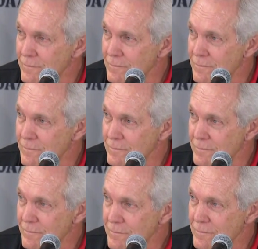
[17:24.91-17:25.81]
they could have
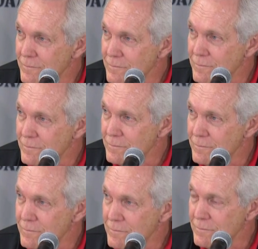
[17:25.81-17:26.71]
promised or
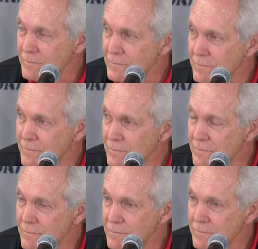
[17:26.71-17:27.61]
done that, that would
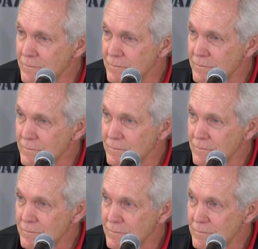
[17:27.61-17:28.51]
have convinced you to
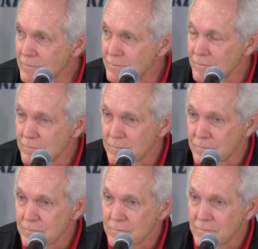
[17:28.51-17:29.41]
stay maybe another
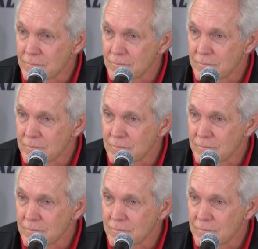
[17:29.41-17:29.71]
year or two?